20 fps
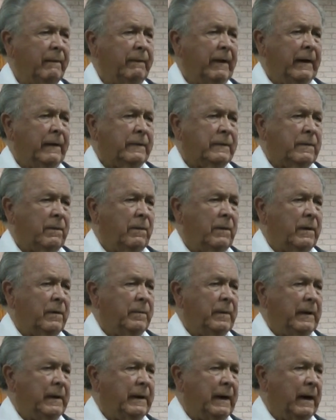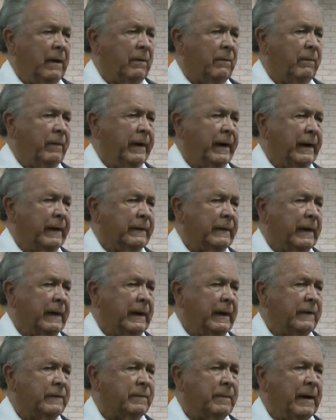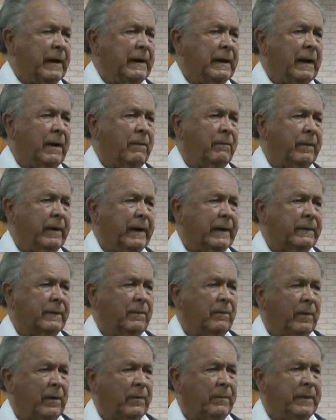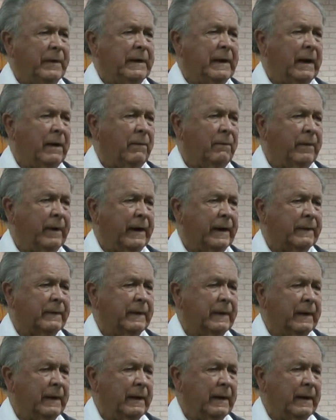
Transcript: that is going to be dealt with and is being dealt with and will be dealt with